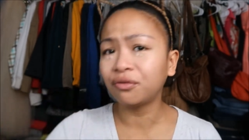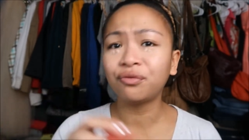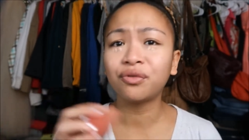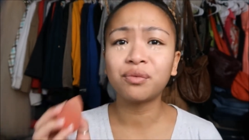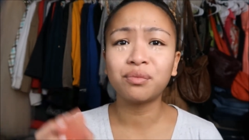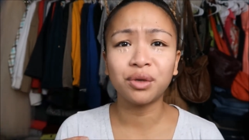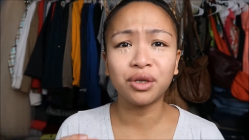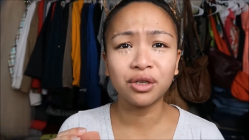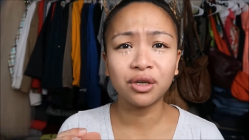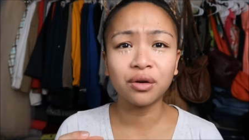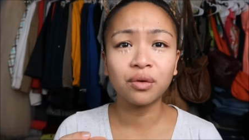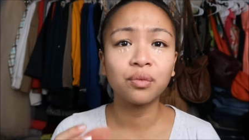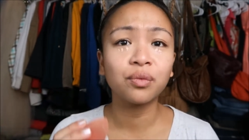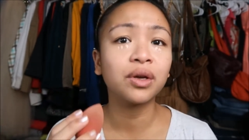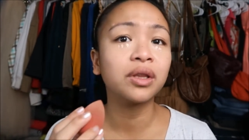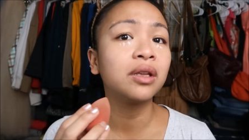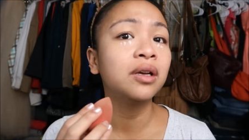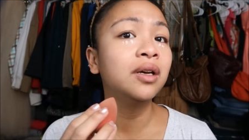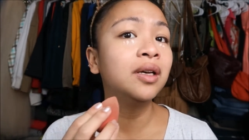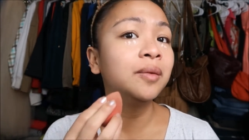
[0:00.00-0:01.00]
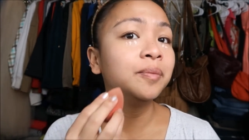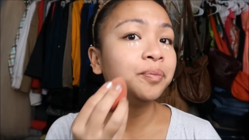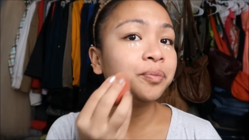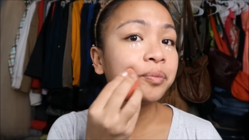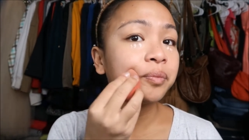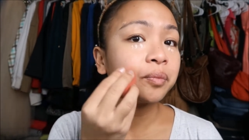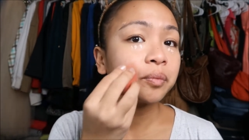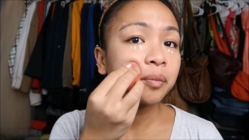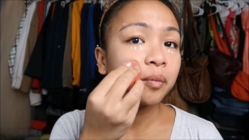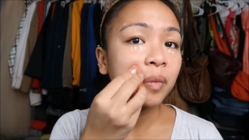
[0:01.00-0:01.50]
familiar with
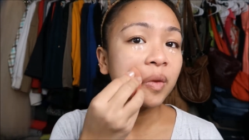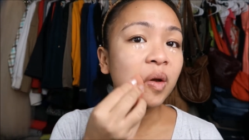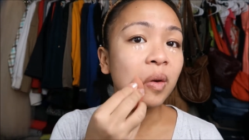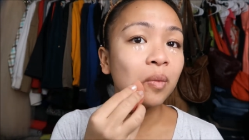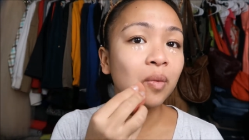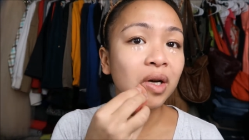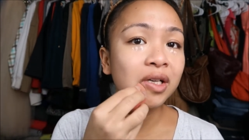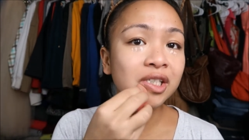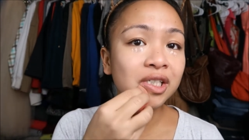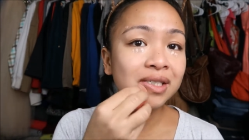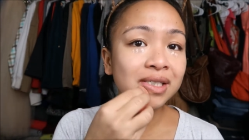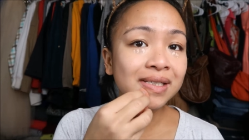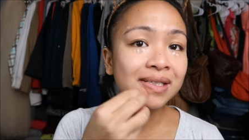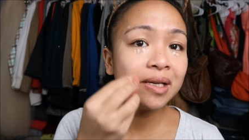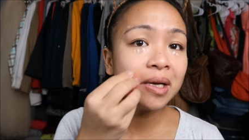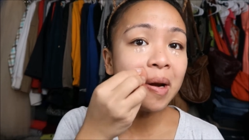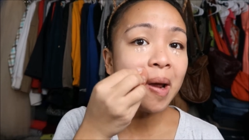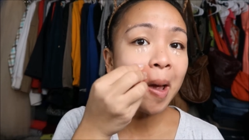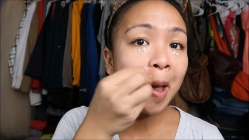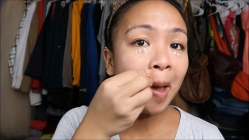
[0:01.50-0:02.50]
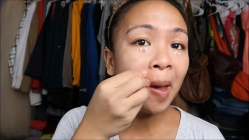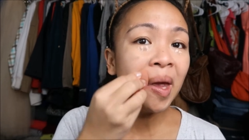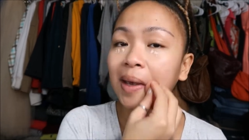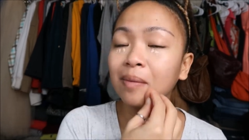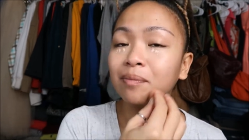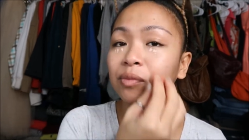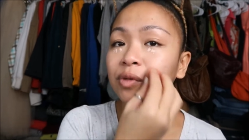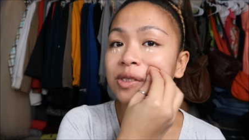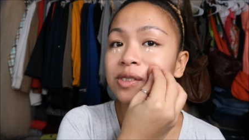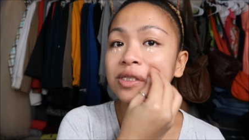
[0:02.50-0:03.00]
Washington.
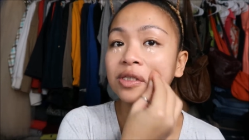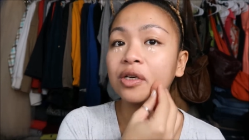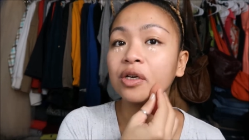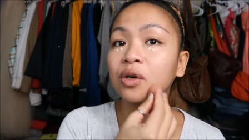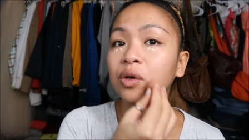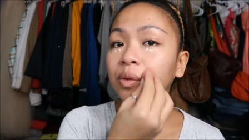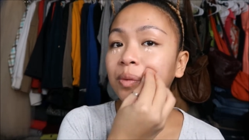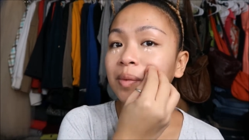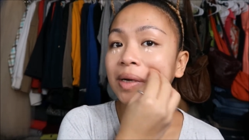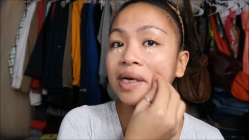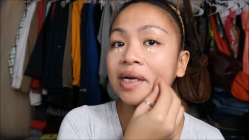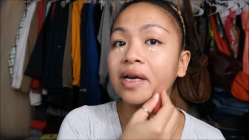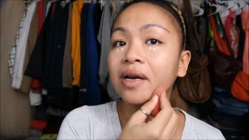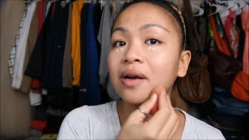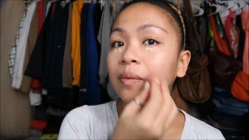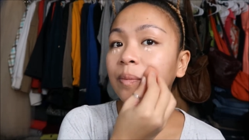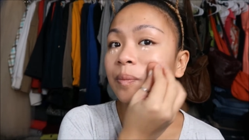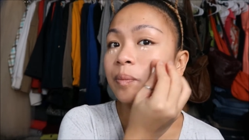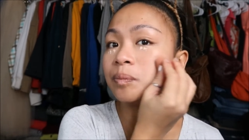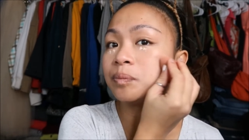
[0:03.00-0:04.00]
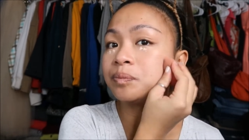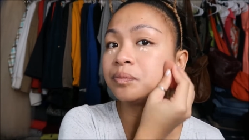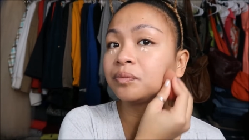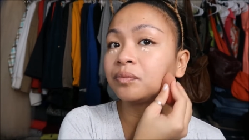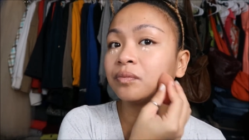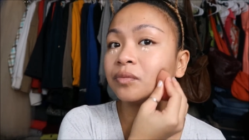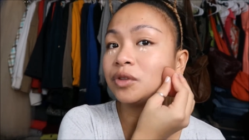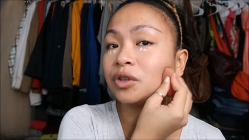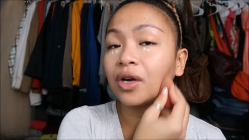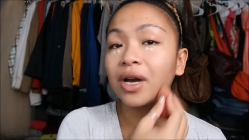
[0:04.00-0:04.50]
I'm nursing a cold right now,
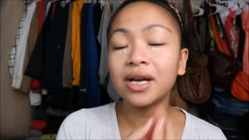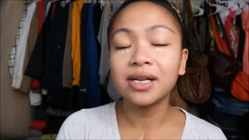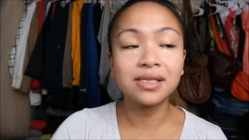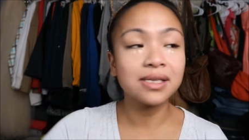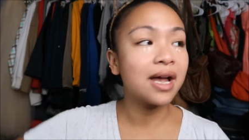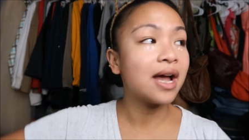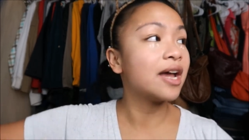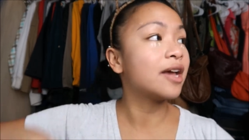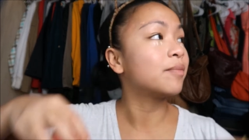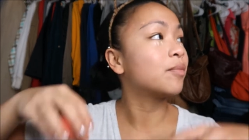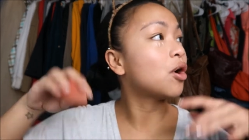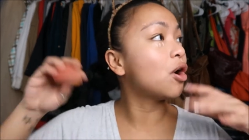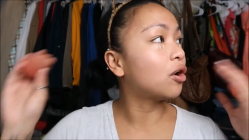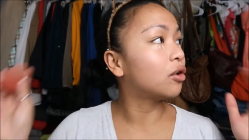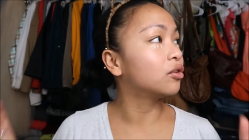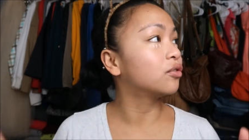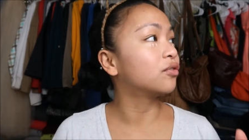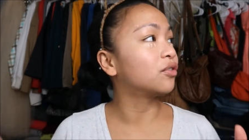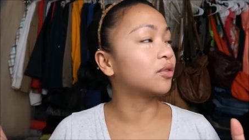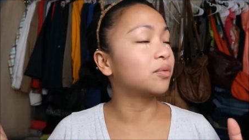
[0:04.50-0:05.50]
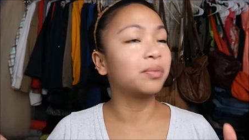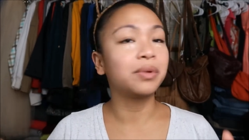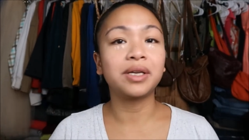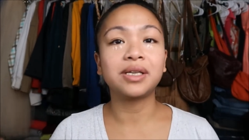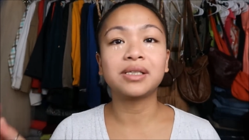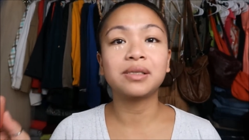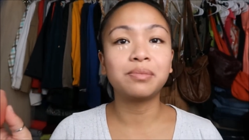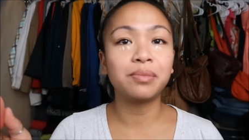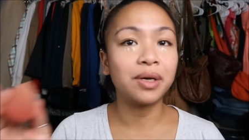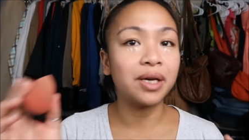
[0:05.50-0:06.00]
you guys. I am all over the
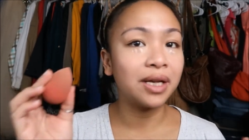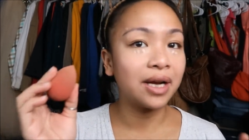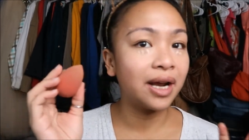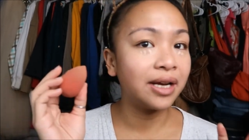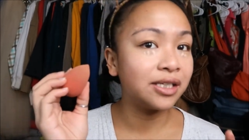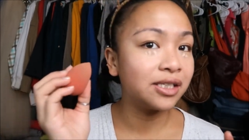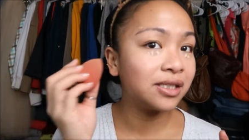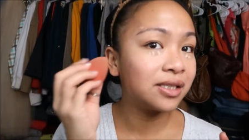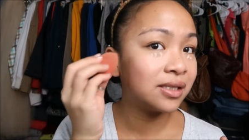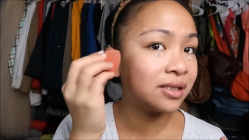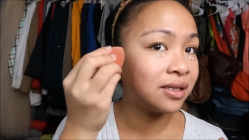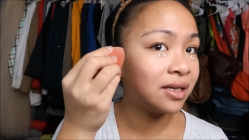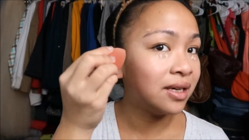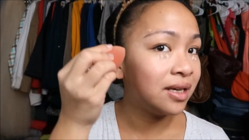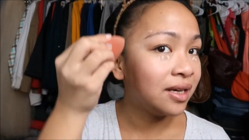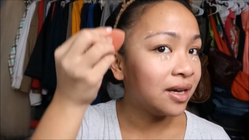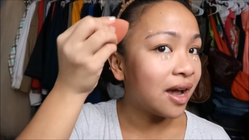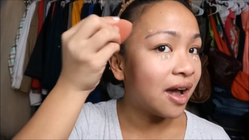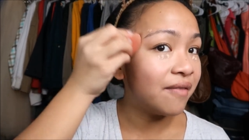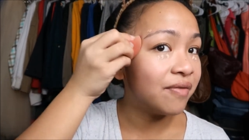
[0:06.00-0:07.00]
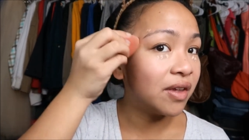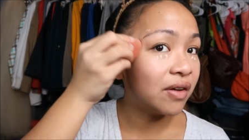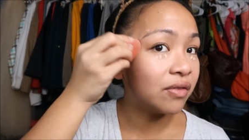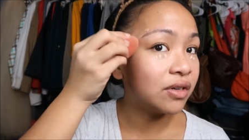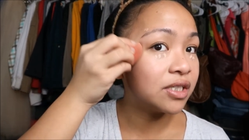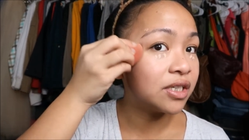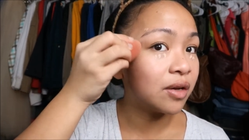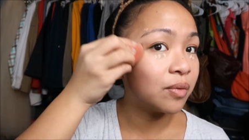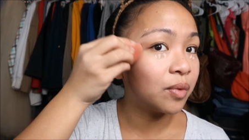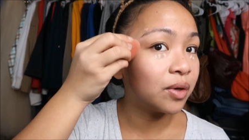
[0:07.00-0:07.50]
place, but I've
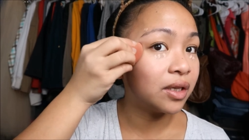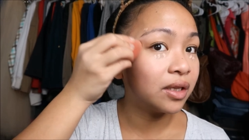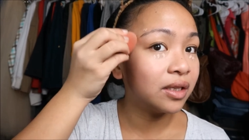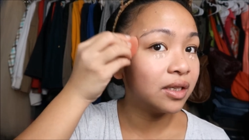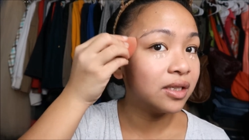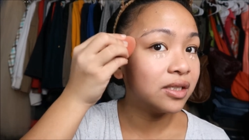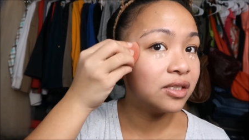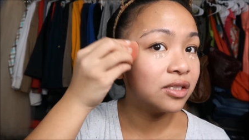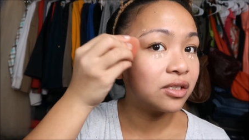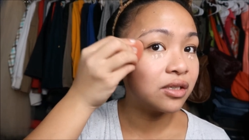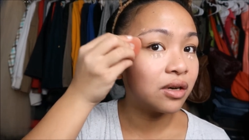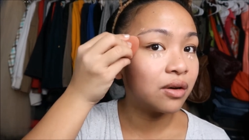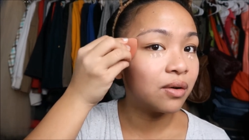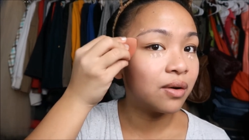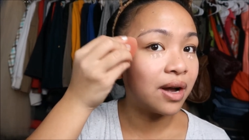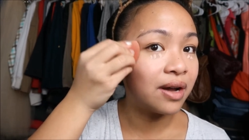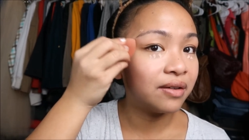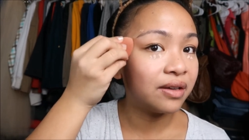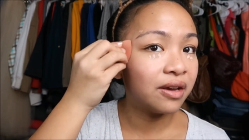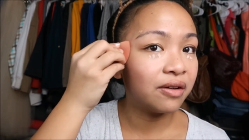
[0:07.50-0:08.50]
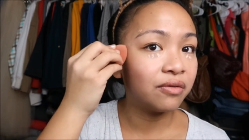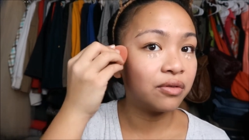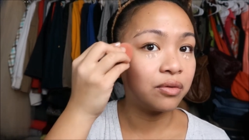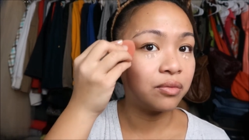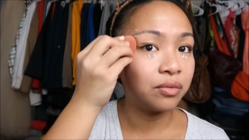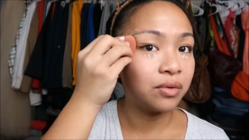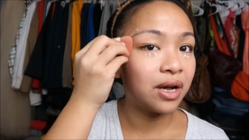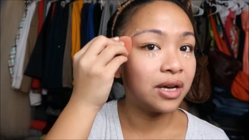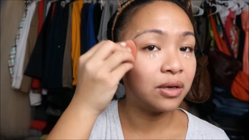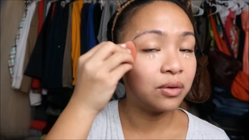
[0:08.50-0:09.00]
never done one of these, so I
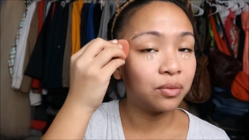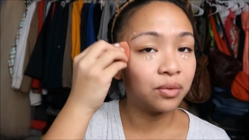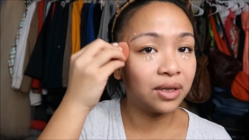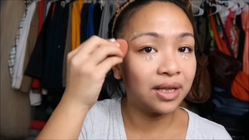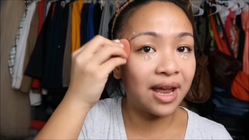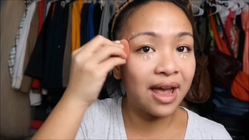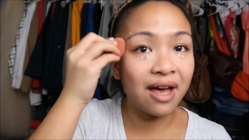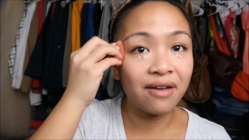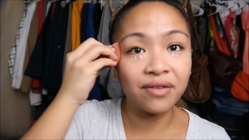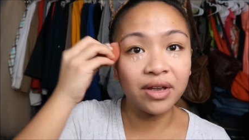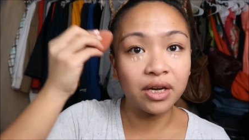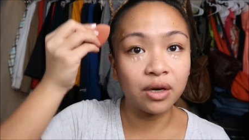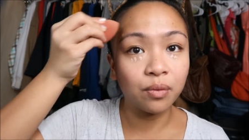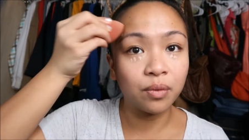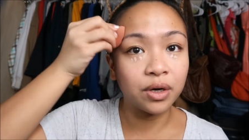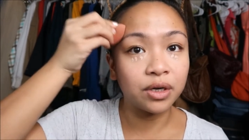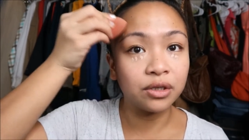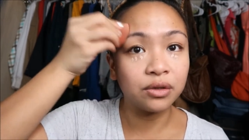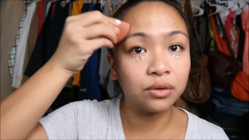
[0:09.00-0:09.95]
don't really have anywhere